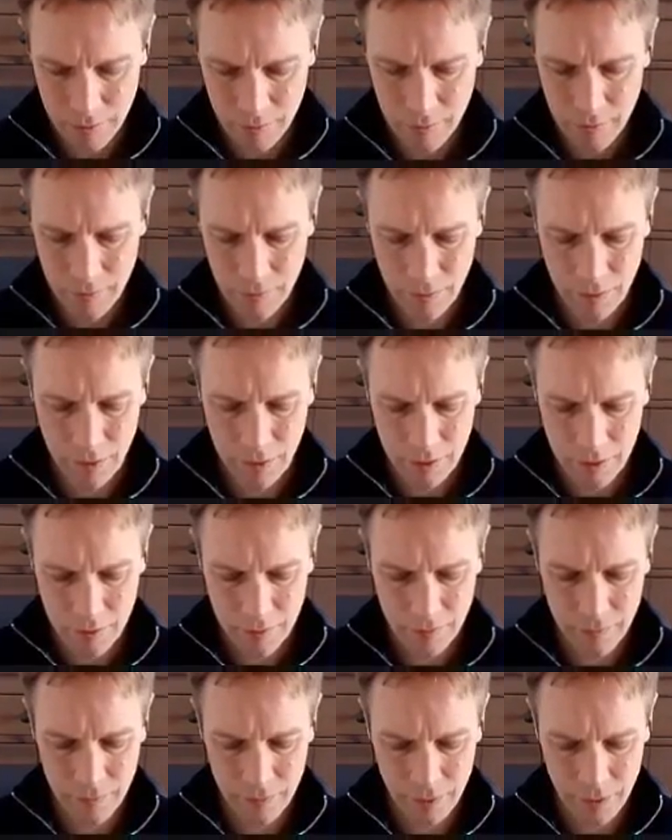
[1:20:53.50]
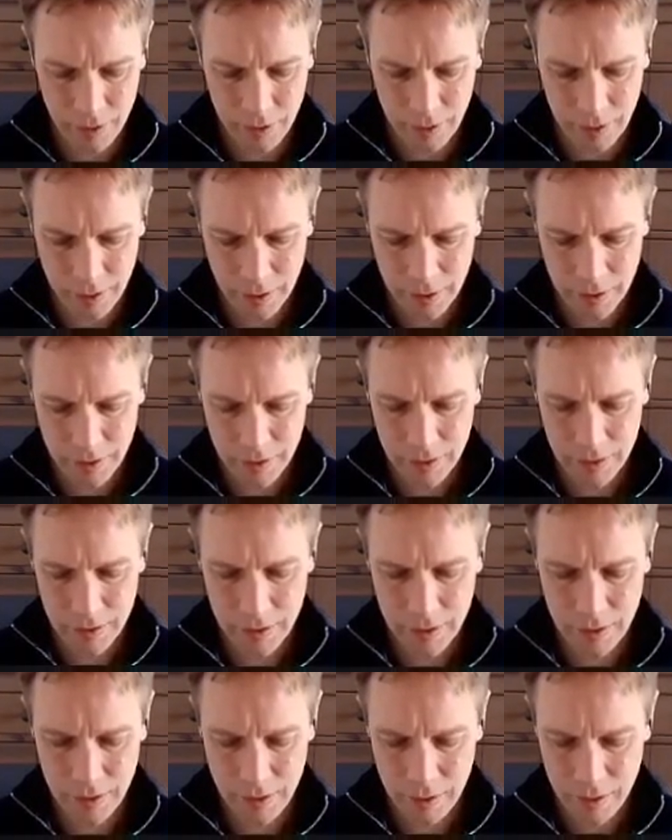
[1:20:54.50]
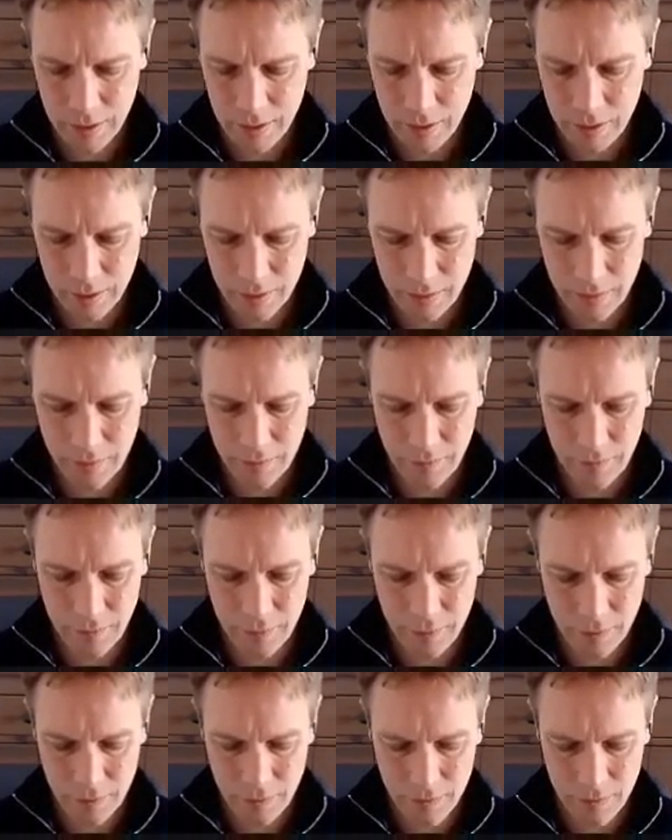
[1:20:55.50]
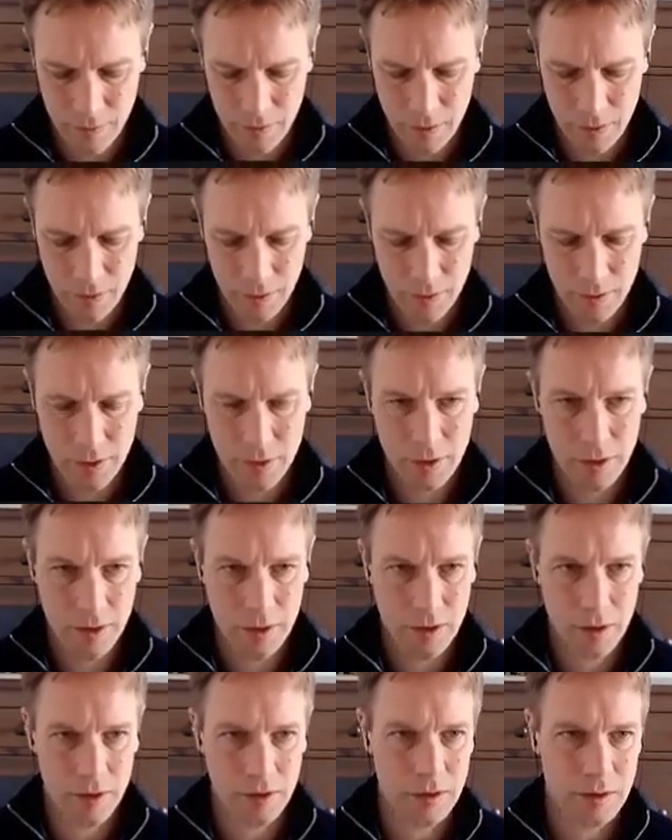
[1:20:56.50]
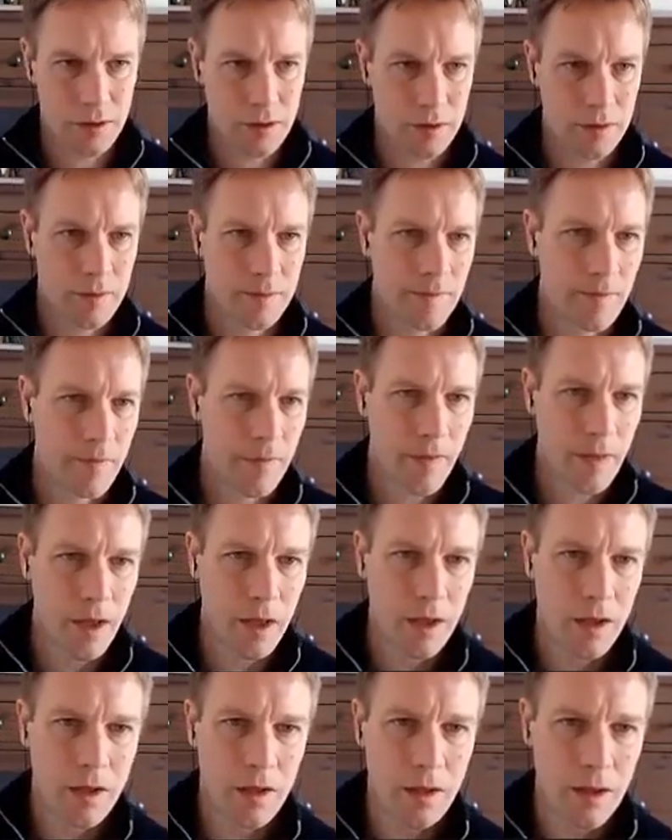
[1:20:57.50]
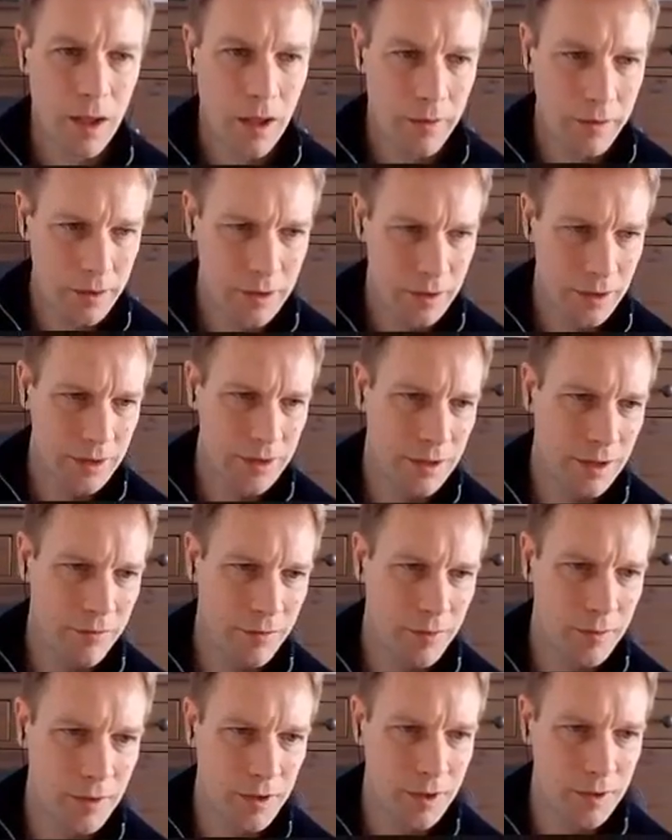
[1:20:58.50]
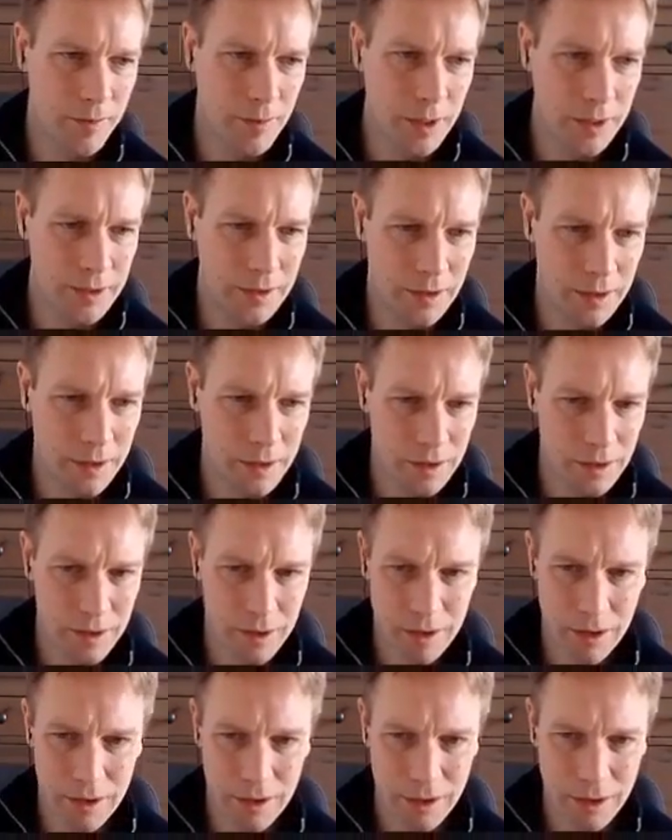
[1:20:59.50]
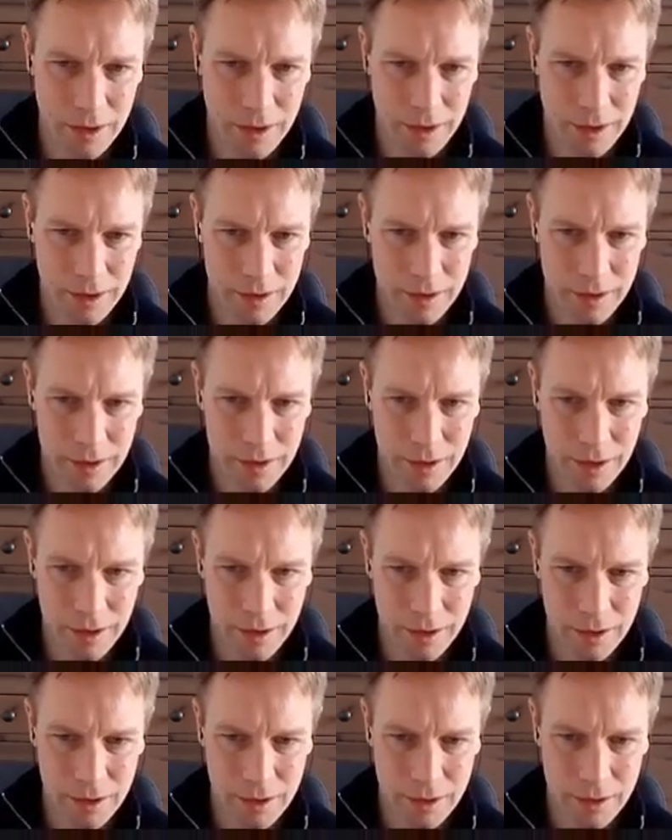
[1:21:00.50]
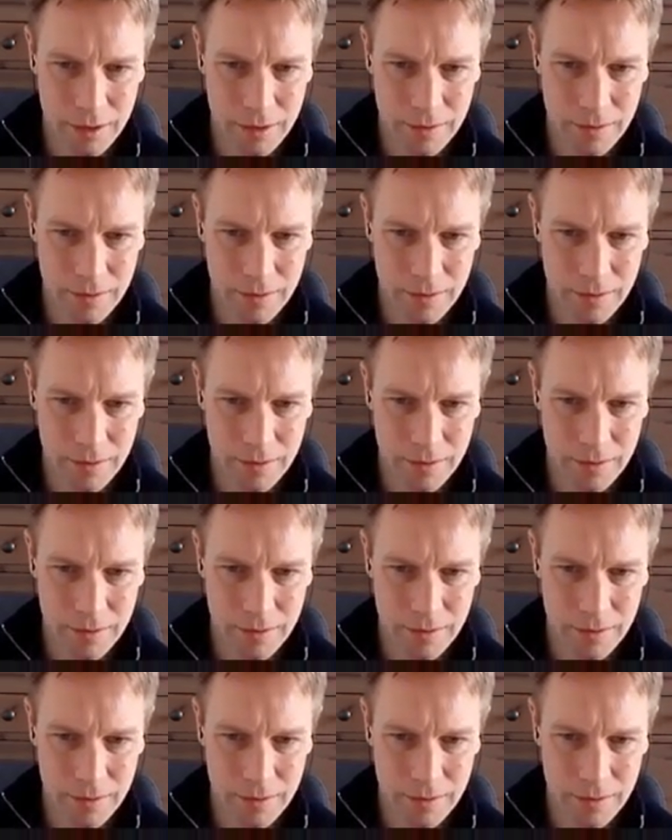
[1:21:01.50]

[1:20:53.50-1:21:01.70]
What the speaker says: Rustvec extend from slice. How is extend from slice better than extend?